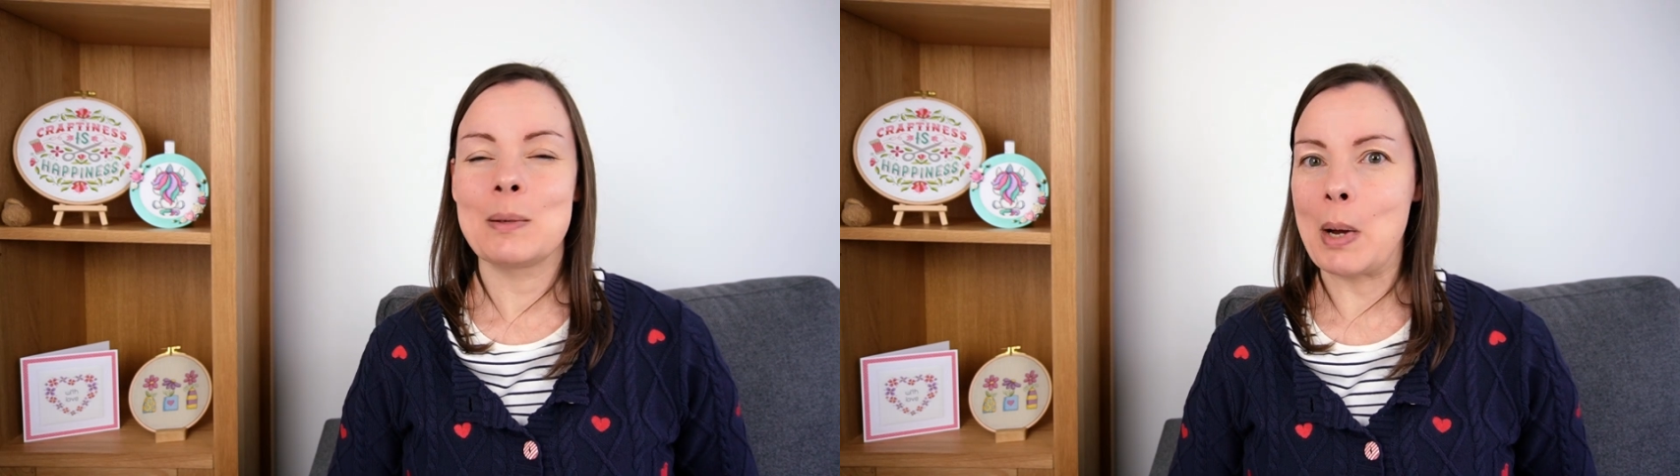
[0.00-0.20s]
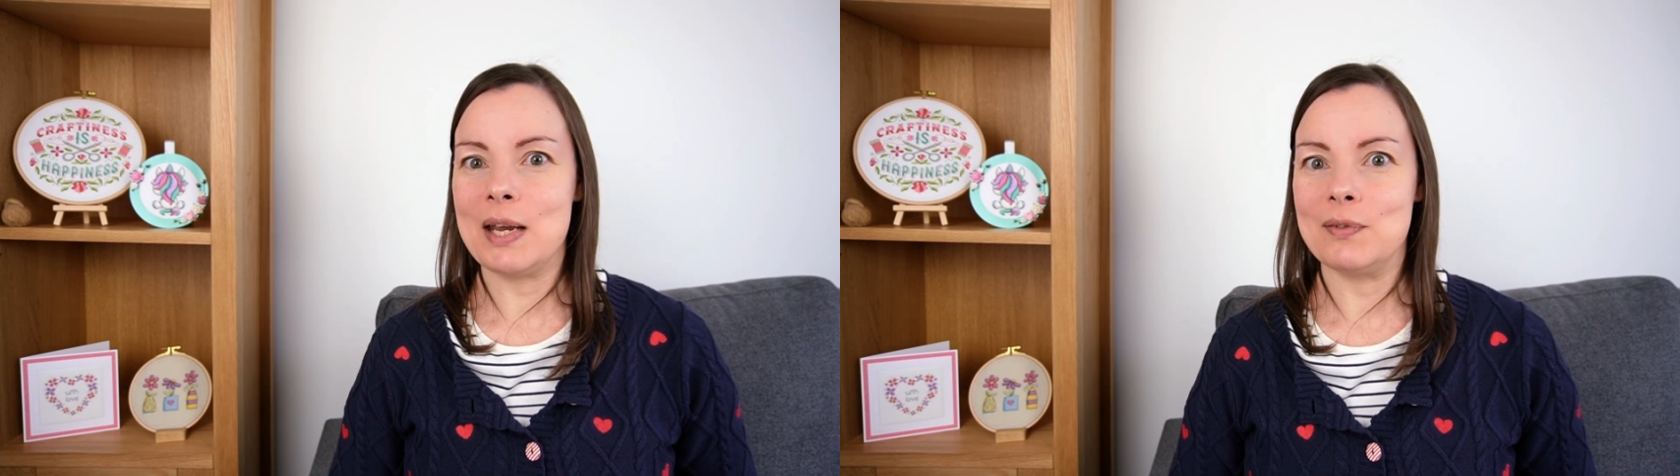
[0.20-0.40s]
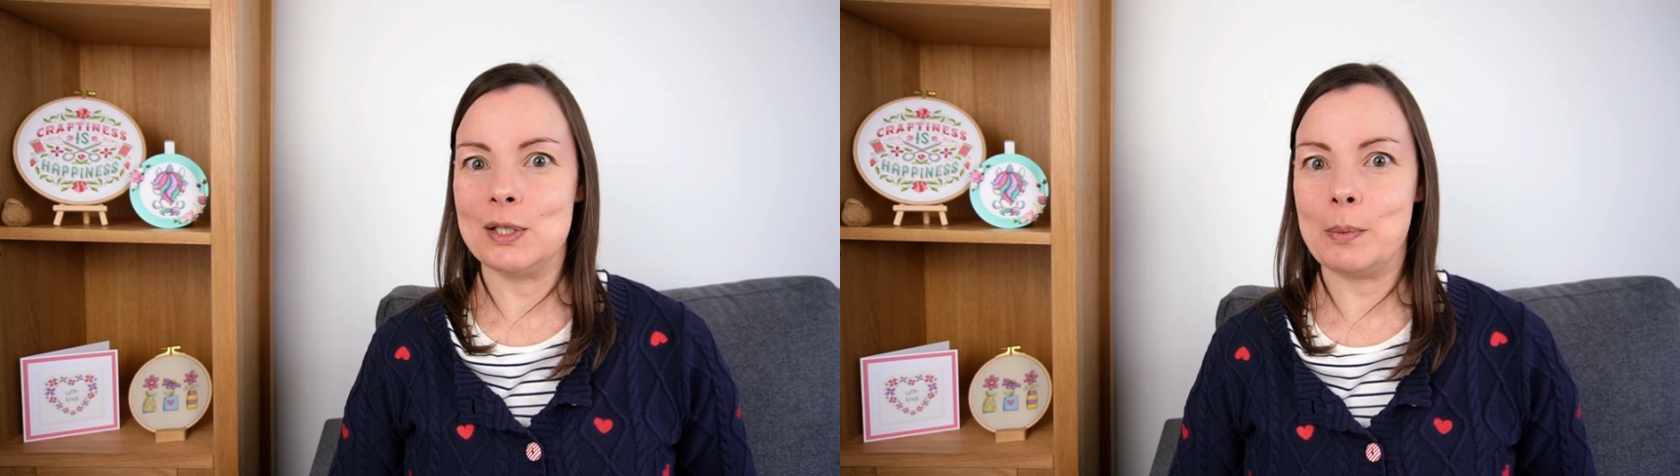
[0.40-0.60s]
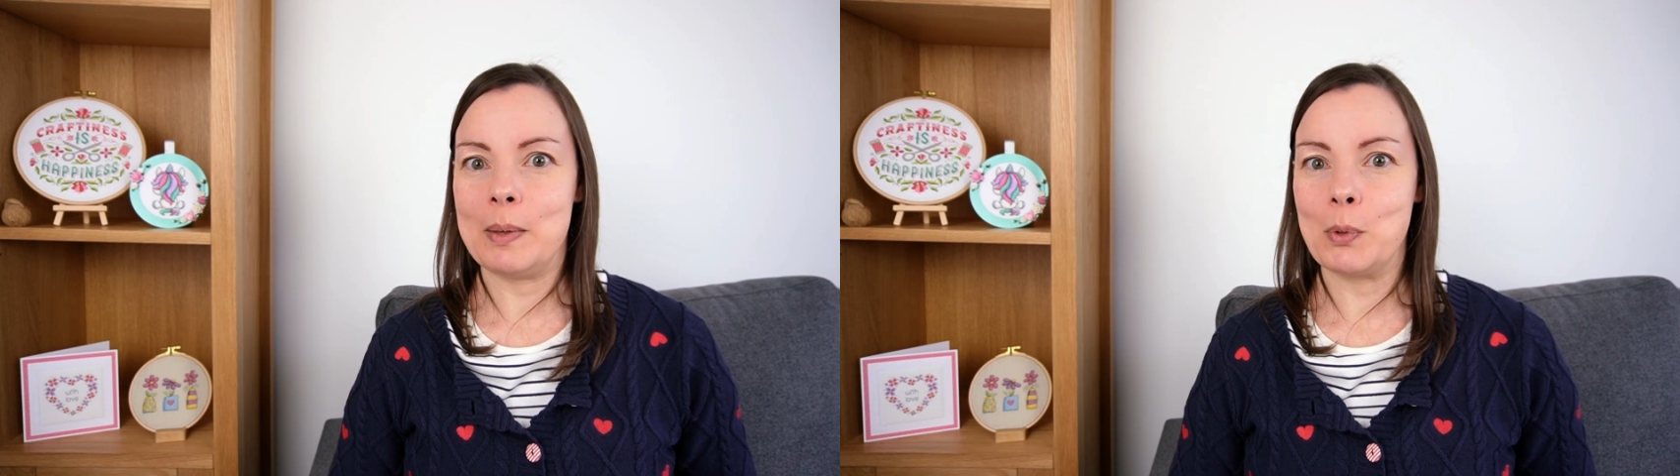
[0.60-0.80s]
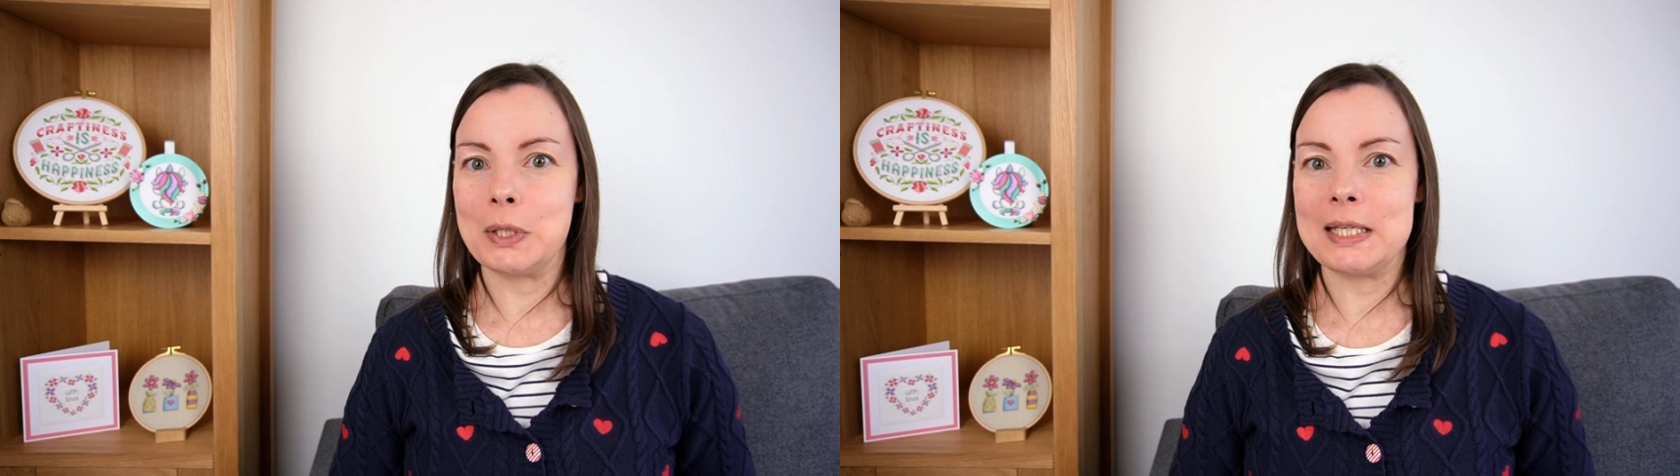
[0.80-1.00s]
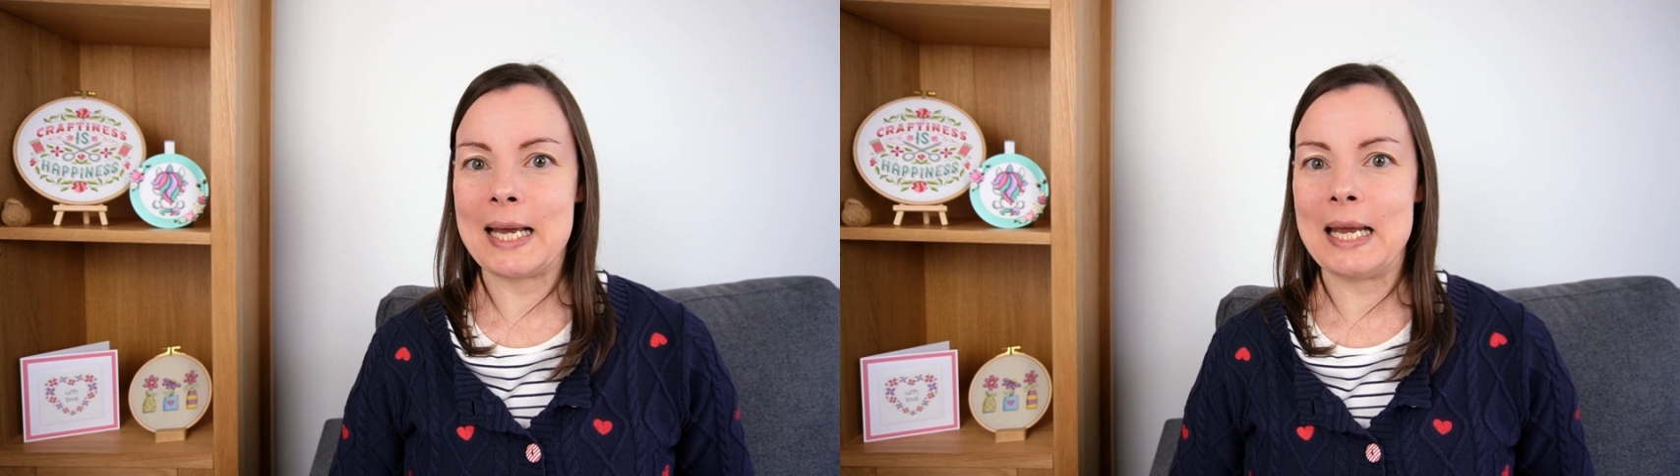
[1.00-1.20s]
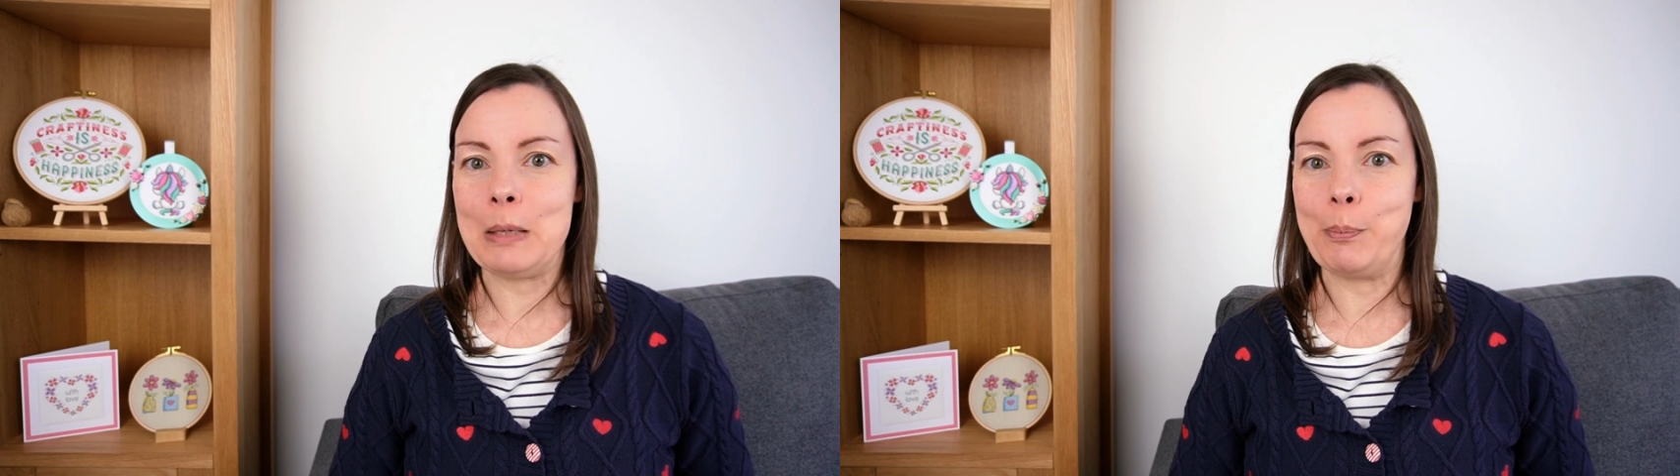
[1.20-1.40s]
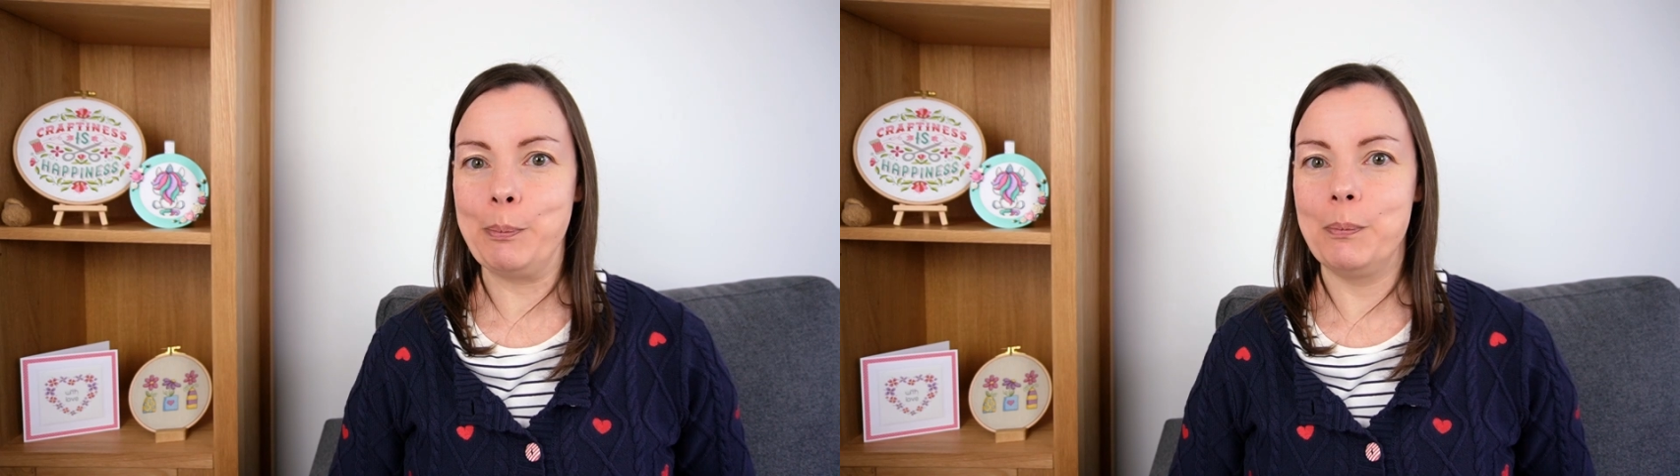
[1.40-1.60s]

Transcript: I might even do a bit more today,